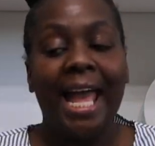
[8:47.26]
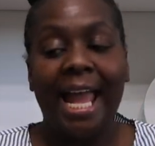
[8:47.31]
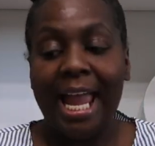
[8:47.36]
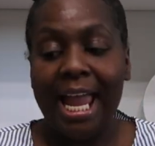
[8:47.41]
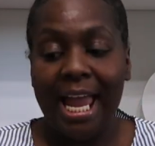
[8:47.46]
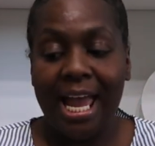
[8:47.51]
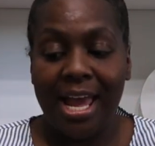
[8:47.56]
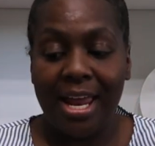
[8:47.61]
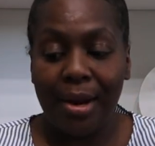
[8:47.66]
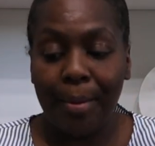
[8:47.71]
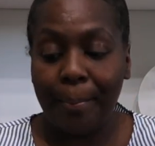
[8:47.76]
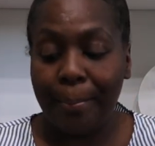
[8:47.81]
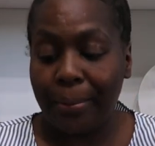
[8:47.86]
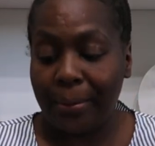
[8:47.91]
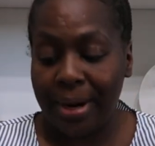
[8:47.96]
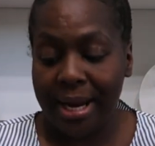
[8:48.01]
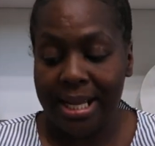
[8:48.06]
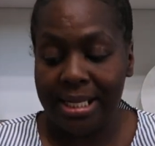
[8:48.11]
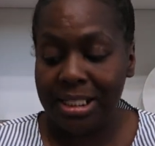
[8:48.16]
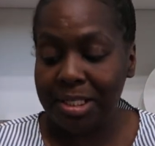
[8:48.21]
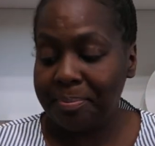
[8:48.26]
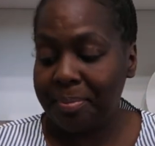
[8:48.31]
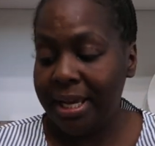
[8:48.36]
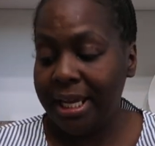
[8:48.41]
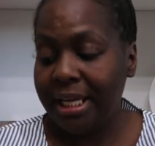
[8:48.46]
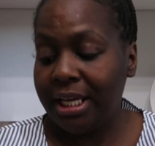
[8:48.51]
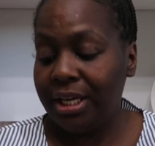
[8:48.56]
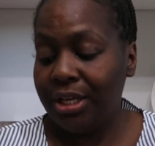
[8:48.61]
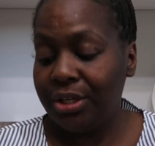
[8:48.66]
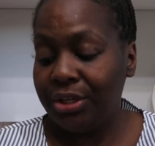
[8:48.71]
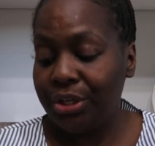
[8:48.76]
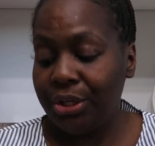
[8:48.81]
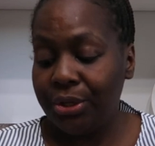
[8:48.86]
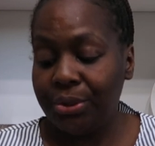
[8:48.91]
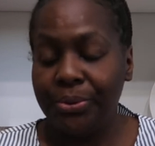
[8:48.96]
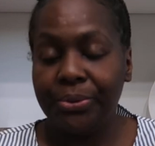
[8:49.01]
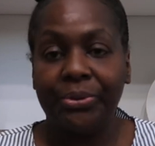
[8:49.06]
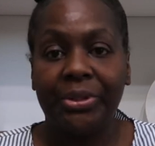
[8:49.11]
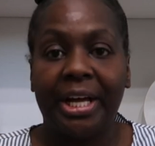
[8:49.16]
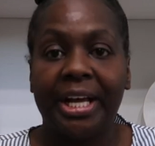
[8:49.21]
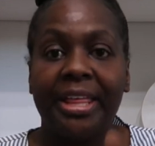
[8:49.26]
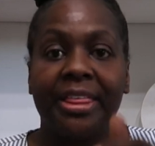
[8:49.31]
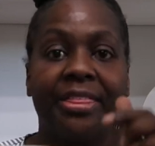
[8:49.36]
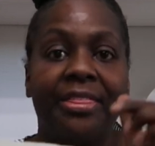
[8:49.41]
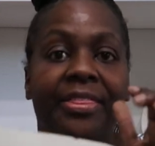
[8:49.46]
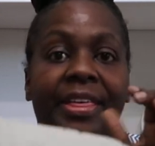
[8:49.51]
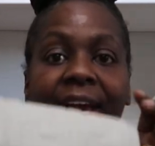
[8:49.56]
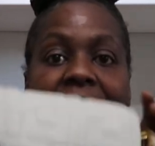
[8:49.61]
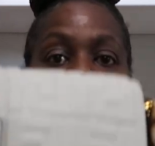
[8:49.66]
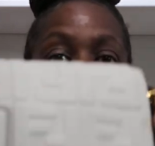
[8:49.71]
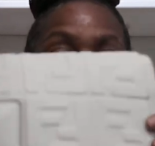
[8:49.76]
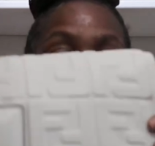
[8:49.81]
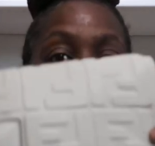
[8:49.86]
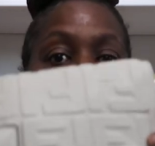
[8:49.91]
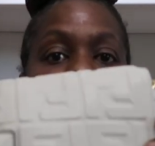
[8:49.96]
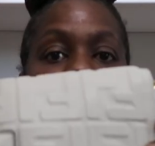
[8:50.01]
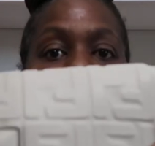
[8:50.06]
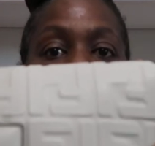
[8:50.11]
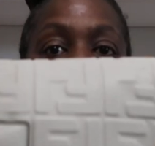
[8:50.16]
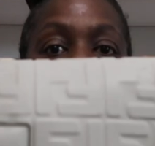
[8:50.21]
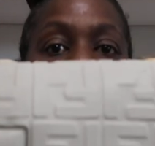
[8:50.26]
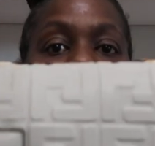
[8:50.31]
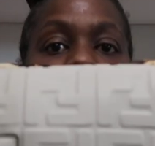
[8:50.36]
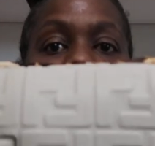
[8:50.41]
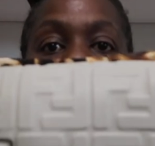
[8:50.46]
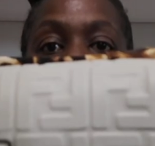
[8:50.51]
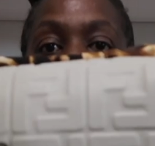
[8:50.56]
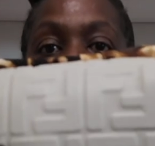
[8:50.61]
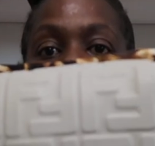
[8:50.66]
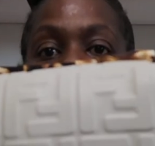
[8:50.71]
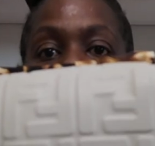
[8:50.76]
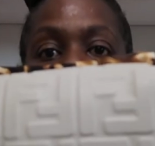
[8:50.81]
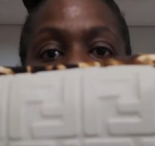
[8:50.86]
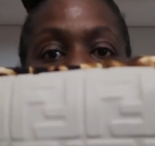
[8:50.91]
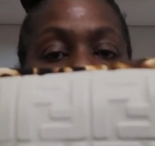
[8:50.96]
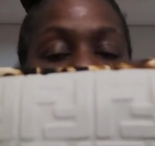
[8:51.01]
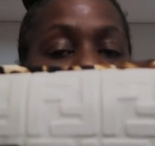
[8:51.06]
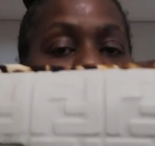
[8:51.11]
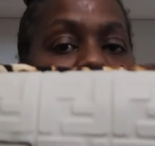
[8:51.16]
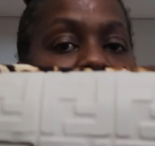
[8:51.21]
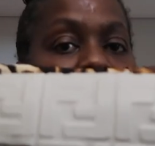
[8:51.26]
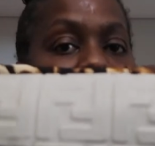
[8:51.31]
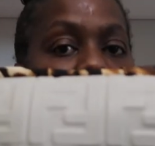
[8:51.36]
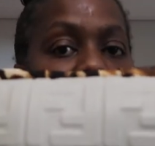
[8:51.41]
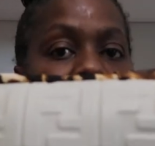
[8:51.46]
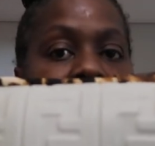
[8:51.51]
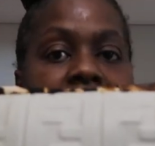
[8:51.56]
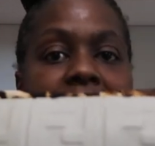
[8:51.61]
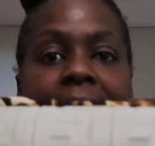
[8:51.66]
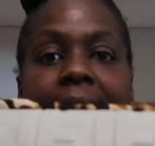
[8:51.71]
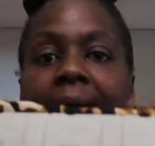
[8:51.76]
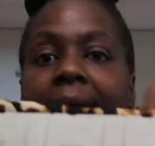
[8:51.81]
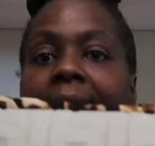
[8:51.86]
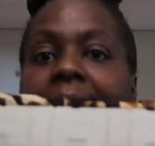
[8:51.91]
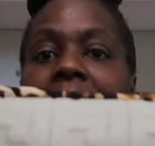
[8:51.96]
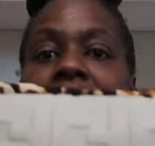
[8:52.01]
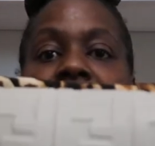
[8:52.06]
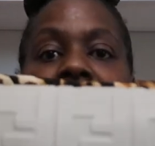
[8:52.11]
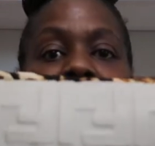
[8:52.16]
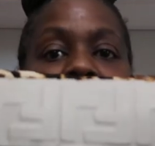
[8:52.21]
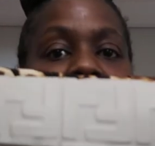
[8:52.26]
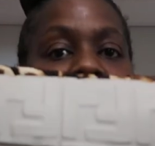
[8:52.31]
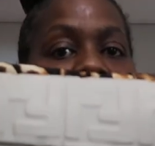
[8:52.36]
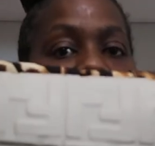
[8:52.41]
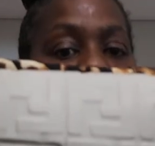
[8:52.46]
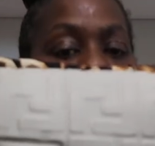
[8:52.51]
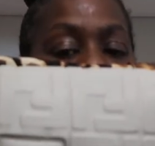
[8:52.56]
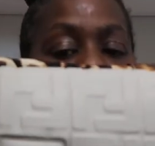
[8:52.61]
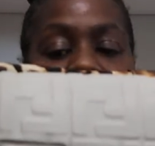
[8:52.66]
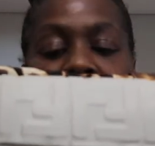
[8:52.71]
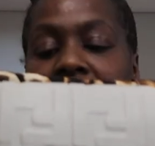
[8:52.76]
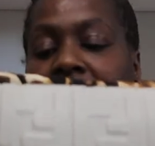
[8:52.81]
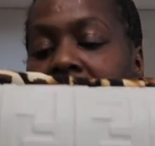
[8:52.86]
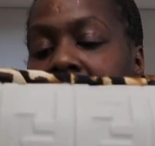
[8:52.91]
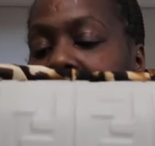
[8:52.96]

and brand spanking new. Like, there was not a dent, not a scratch,